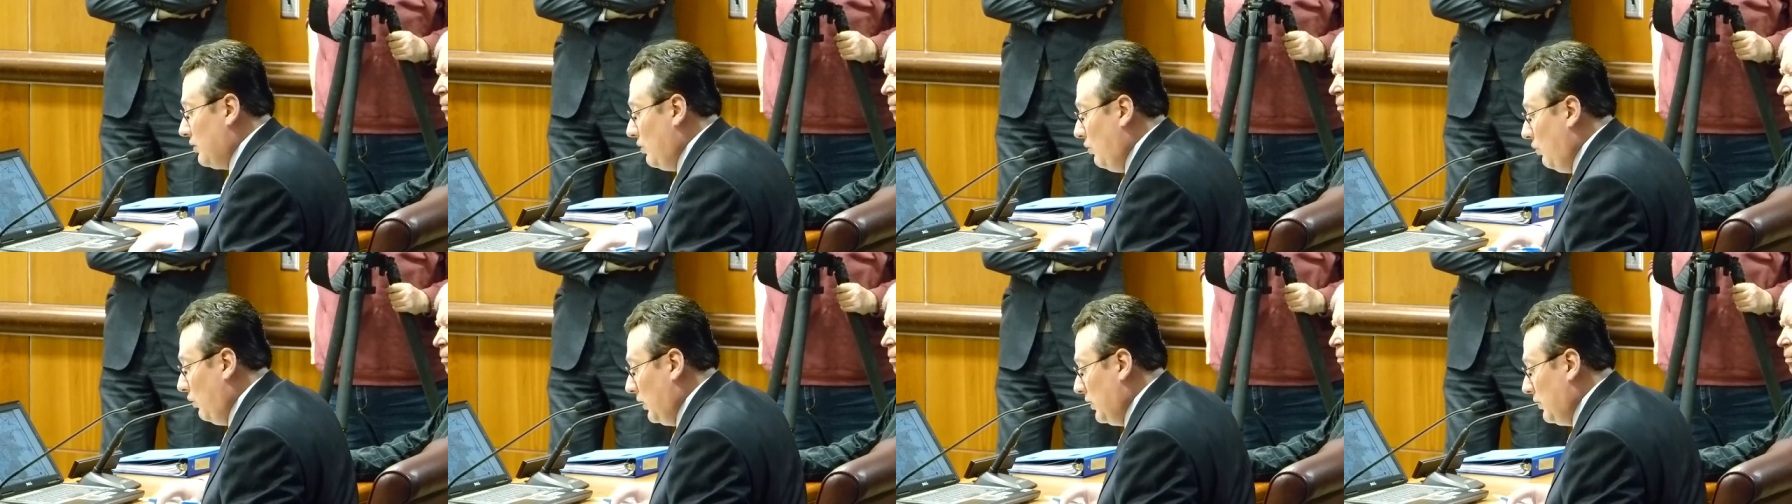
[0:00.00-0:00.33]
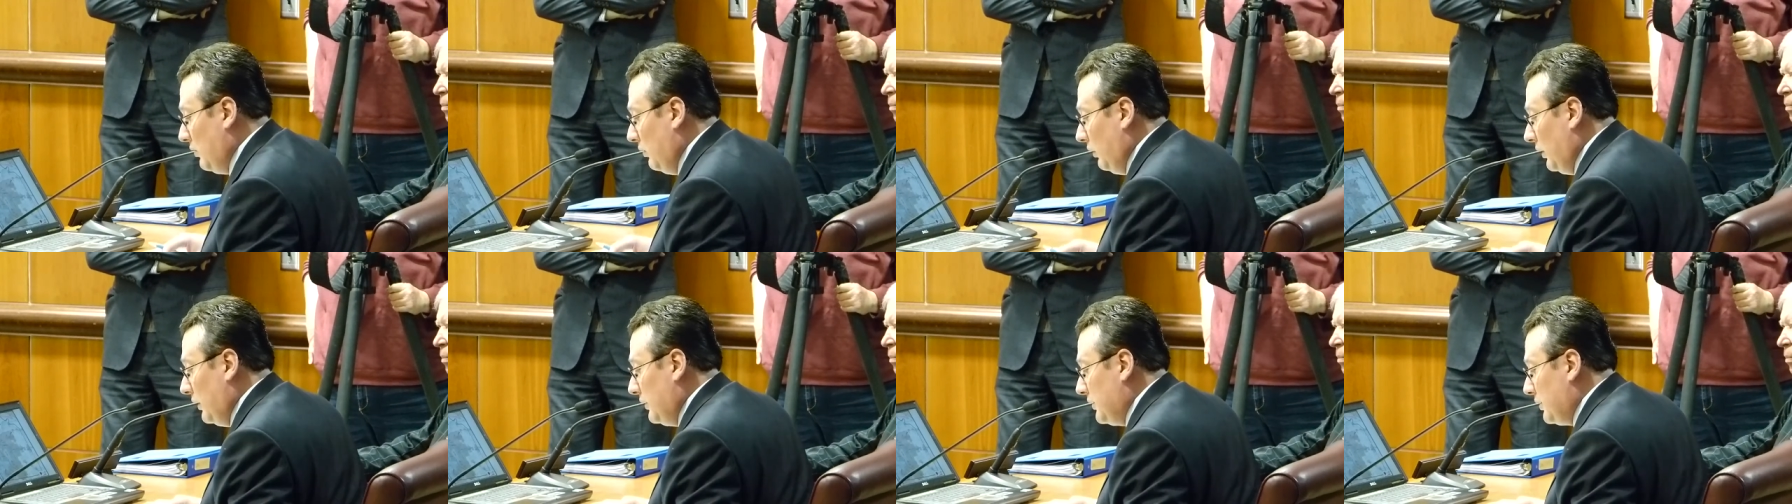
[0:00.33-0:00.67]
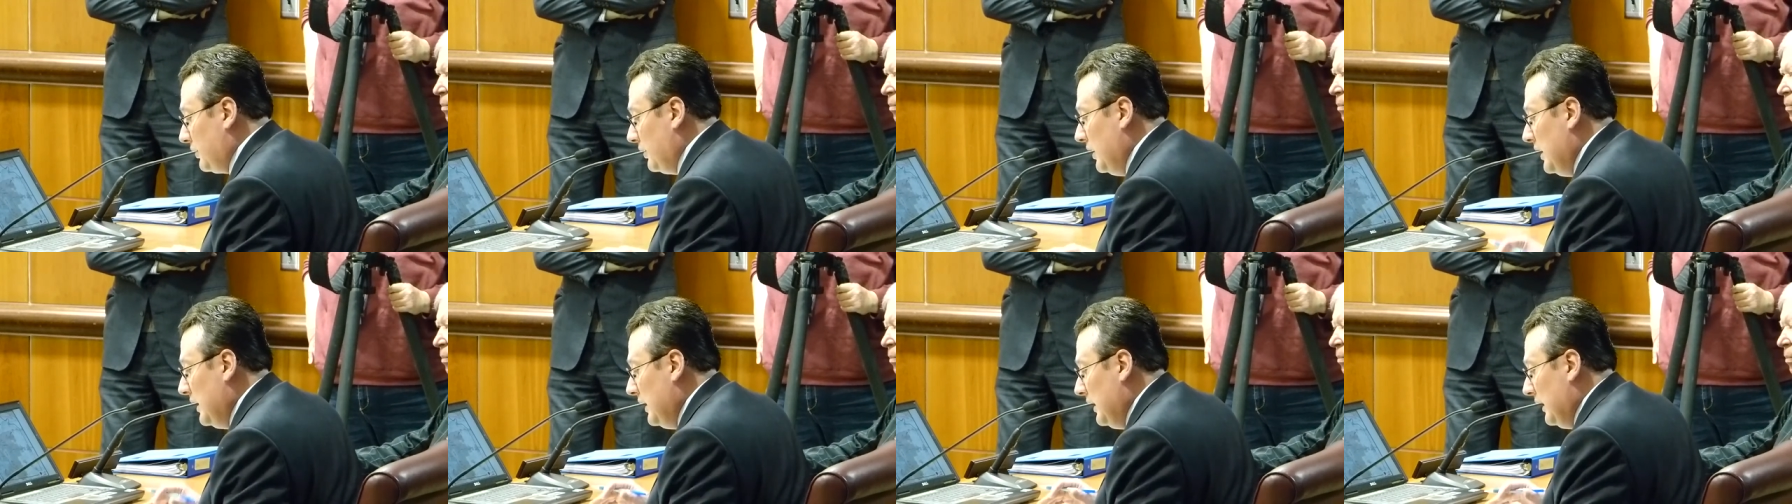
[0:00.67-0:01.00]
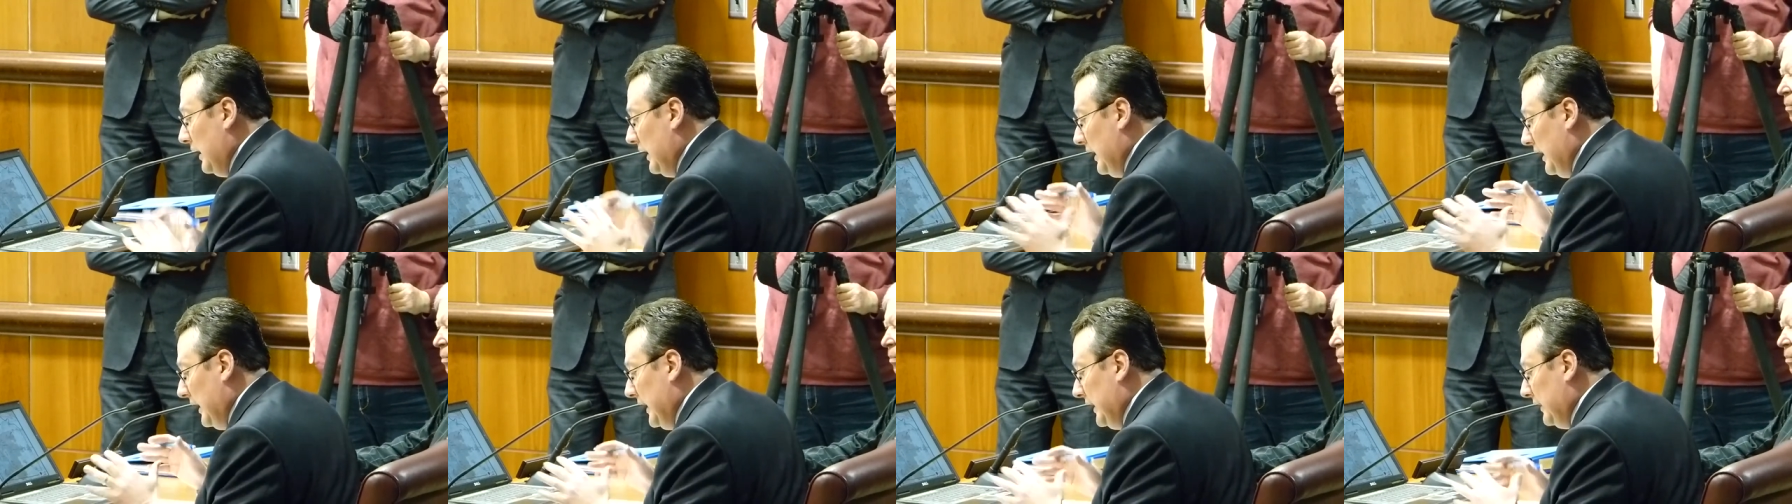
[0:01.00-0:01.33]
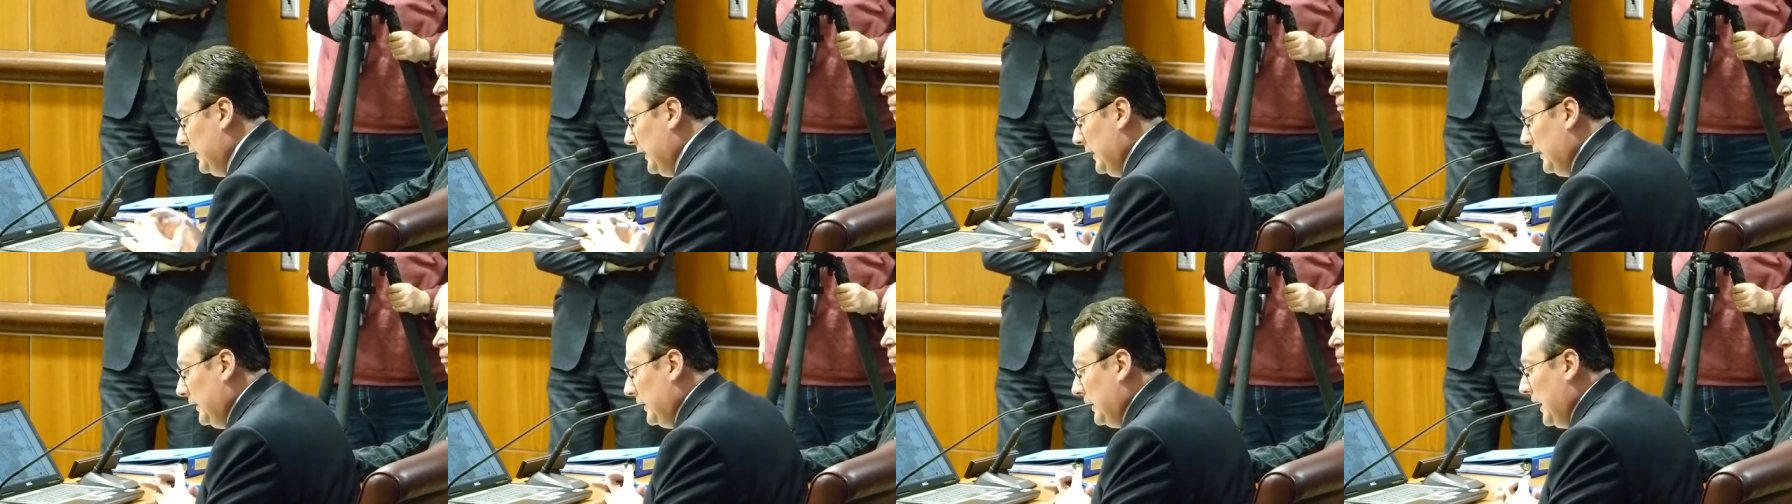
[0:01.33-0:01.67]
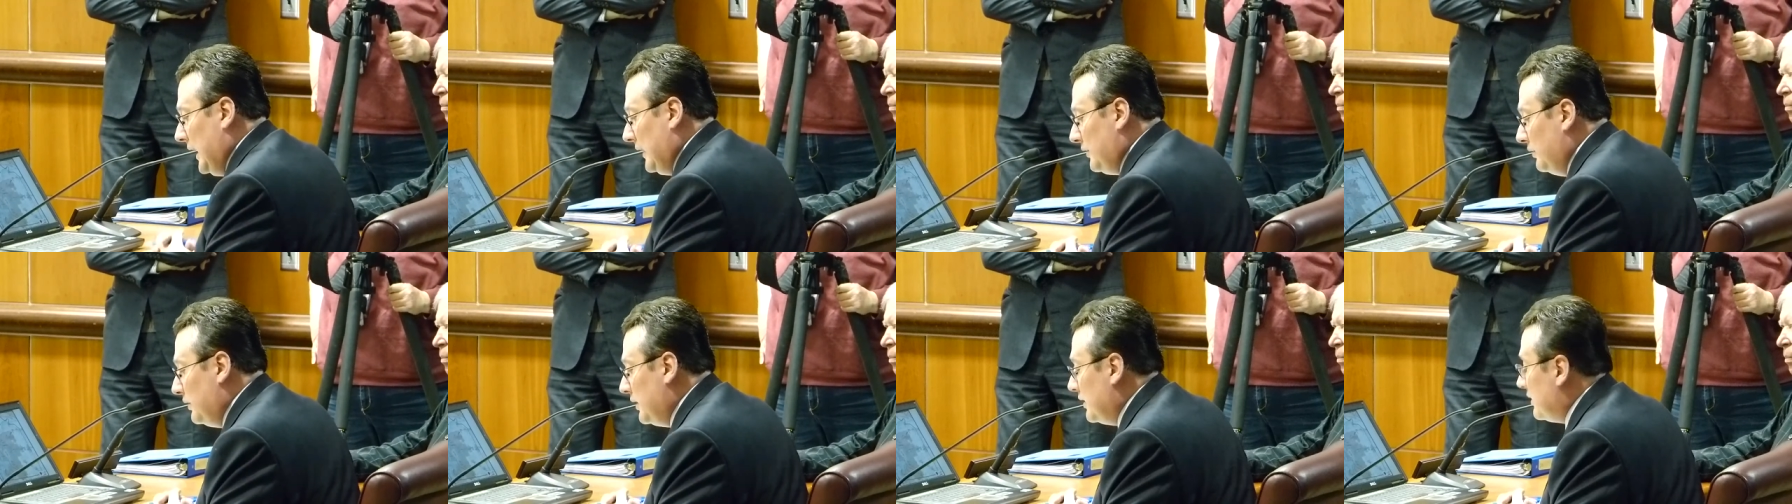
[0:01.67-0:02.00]
corridors uh, in, in the
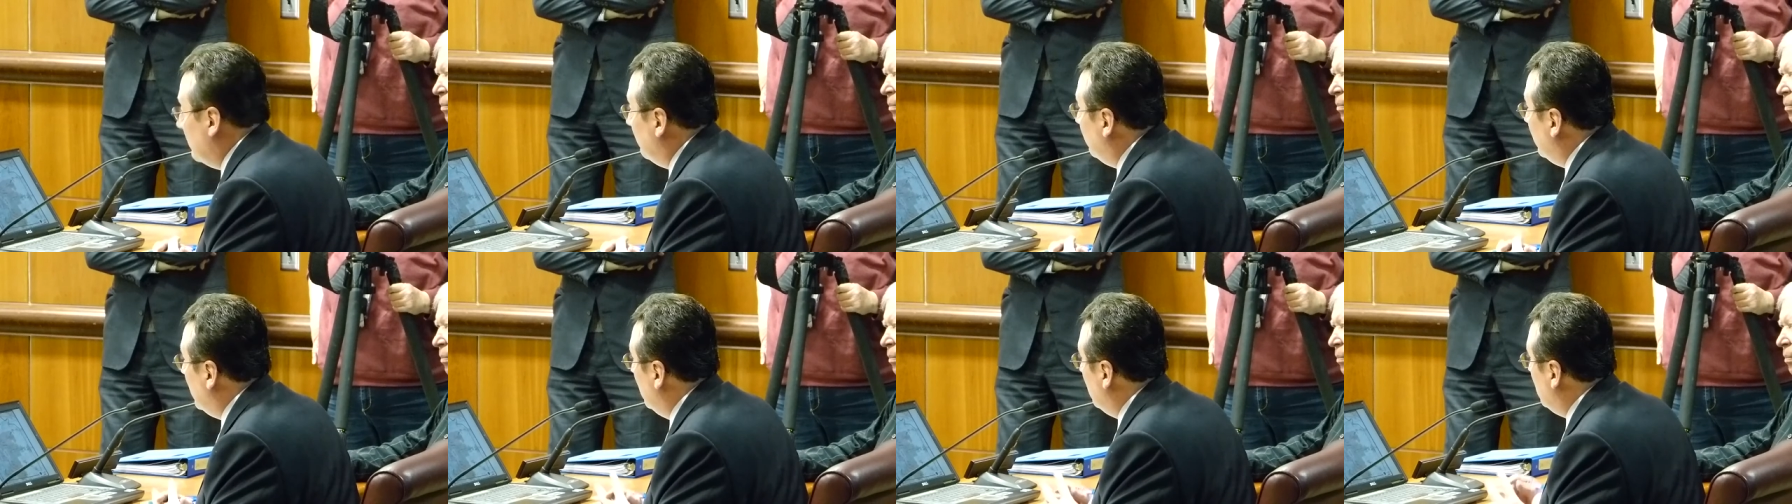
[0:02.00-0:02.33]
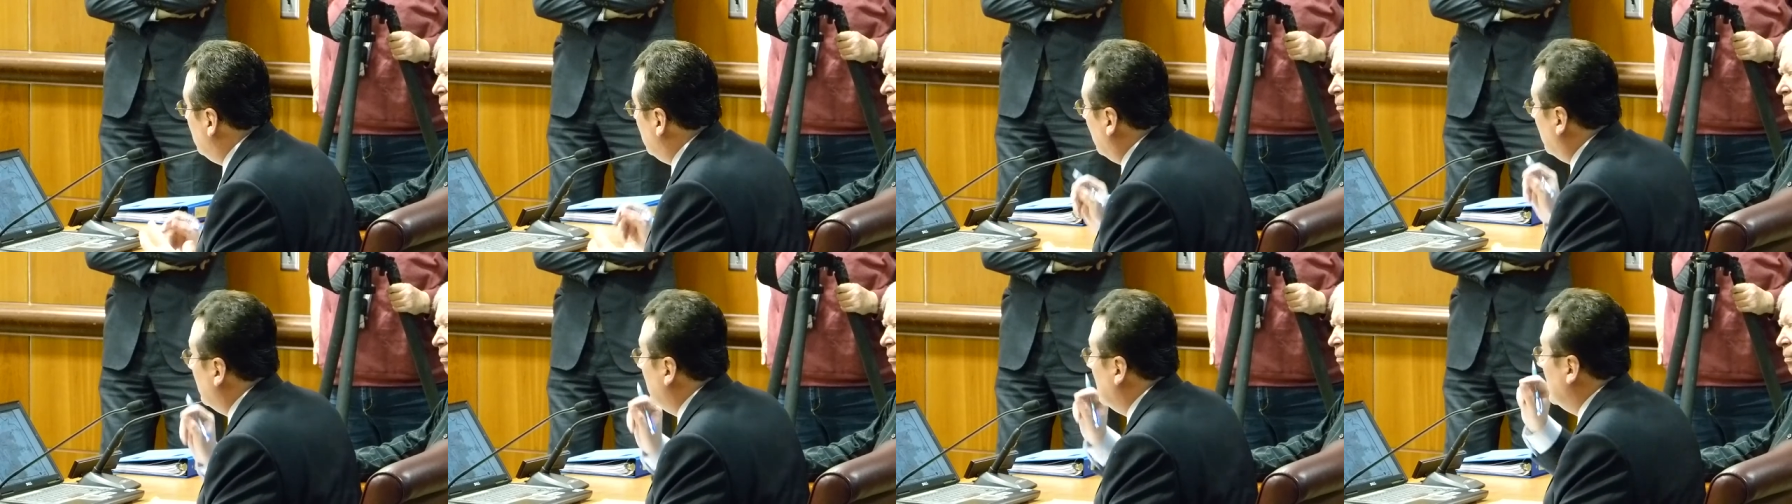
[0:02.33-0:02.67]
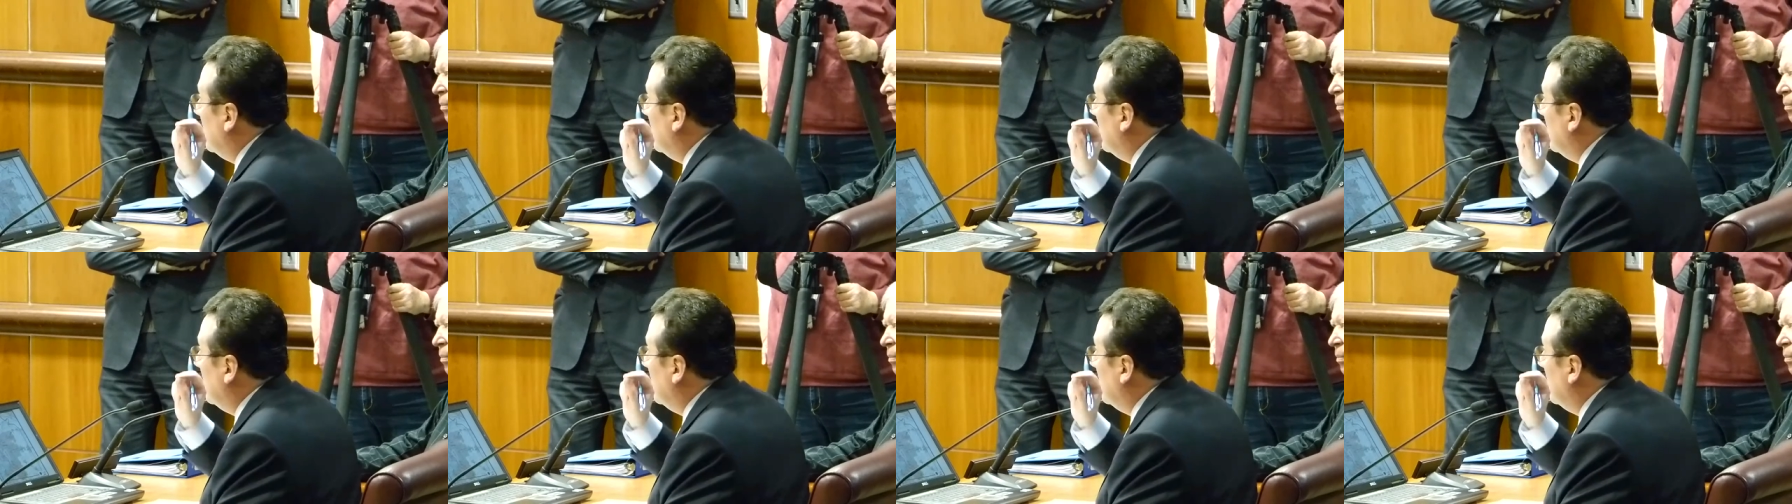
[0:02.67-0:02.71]
not-too-distant future.